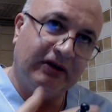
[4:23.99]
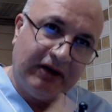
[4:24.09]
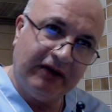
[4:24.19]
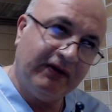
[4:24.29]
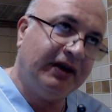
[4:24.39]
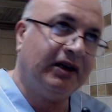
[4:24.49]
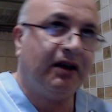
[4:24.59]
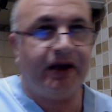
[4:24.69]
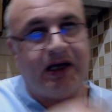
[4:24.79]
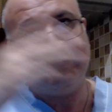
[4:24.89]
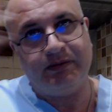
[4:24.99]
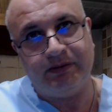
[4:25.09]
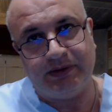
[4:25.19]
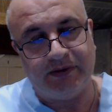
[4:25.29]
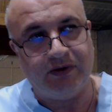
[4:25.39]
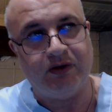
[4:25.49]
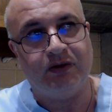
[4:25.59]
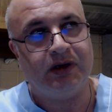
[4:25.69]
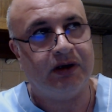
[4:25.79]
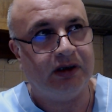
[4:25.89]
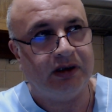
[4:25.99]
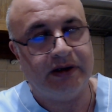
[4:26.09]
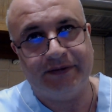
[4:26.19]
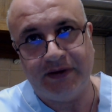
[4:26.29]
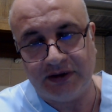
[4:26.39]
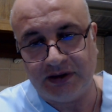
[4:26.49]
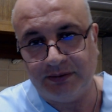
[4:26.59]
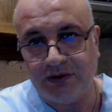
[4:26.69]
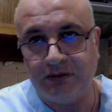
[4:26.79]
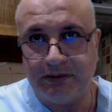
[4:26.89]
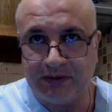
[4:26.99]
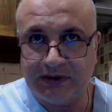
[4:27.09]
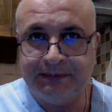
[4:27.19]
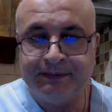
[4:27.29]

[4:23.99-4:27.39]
right ventricle then provoke uh, left ventricle problems.